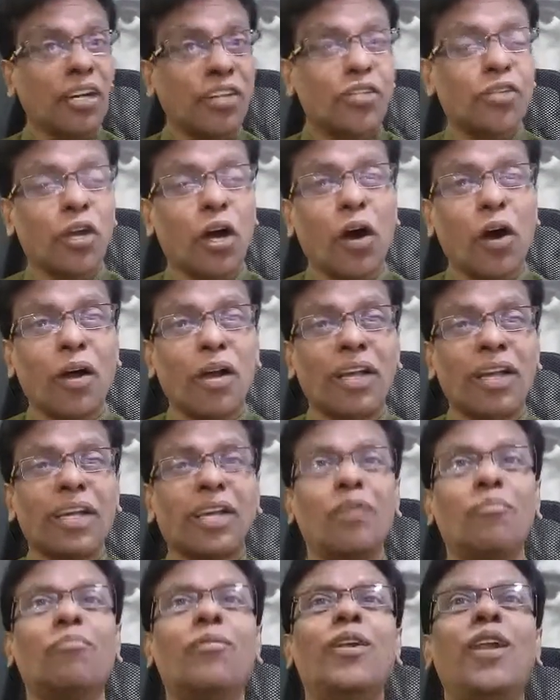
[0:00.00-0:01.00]
saw
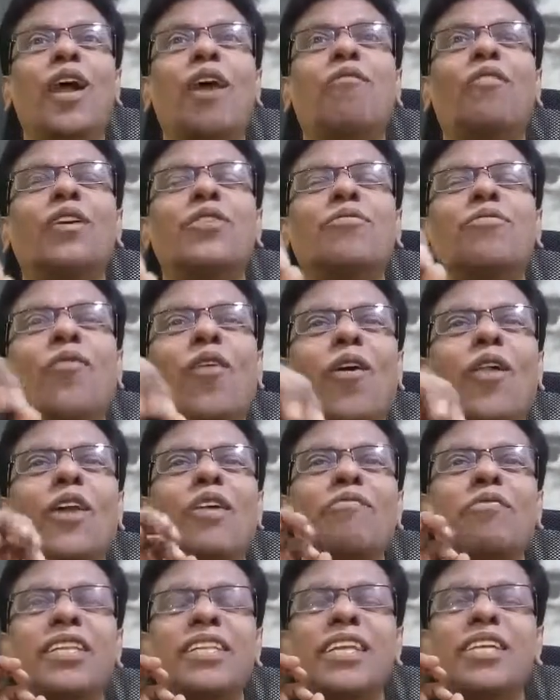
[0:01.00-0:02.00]
Mullah was
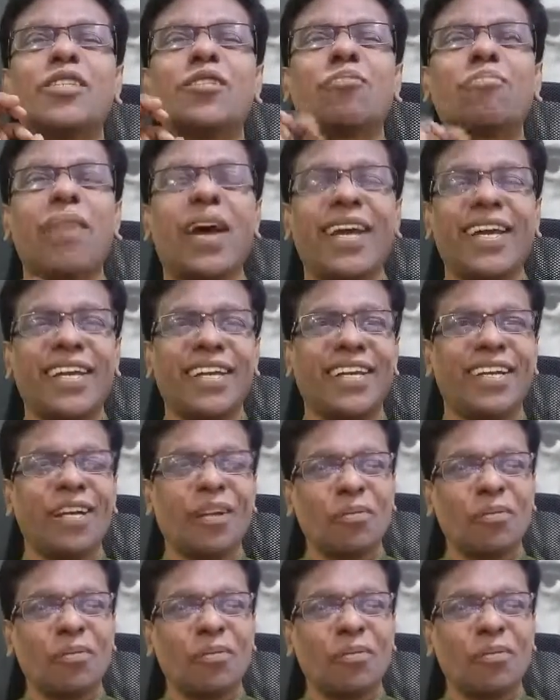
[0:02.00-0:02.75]
following with a smile.